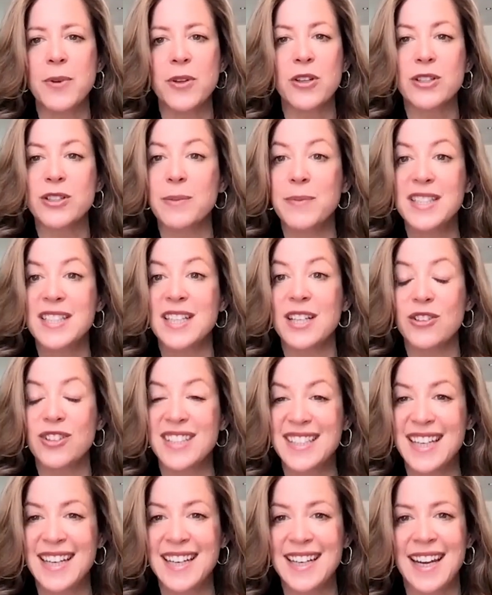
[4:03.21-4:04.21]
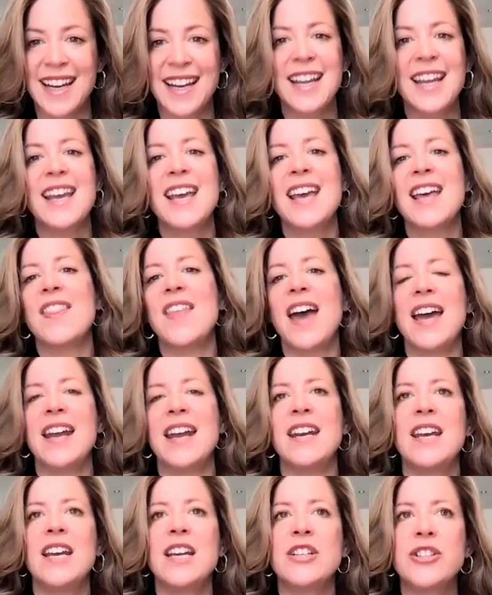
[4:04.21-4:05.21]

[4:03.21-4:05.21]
there's a misunderstanding that